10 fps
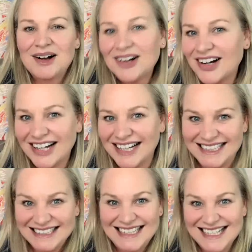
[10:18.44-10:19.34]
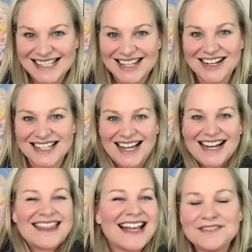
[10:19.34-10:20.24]
Oh, so
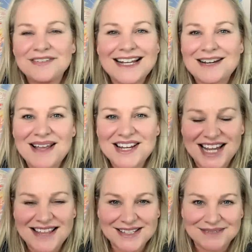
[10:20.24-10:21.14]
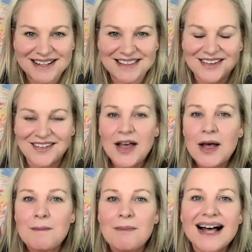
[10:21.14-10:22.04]
excited. Thanks for letting me share this with you.
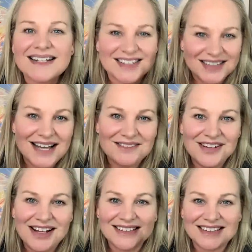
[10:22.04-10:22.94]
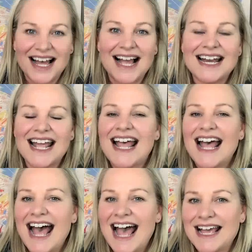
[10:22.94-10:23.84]
Much love, light,
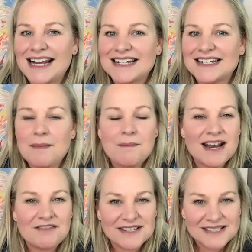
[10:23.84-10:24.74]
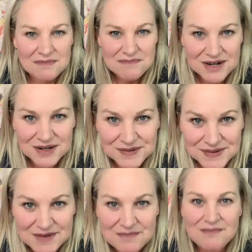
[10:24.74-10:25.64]
and manifesting
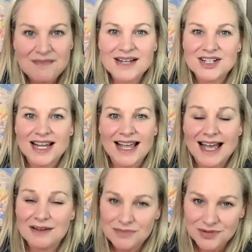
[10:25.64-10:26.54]
miracles, magic, and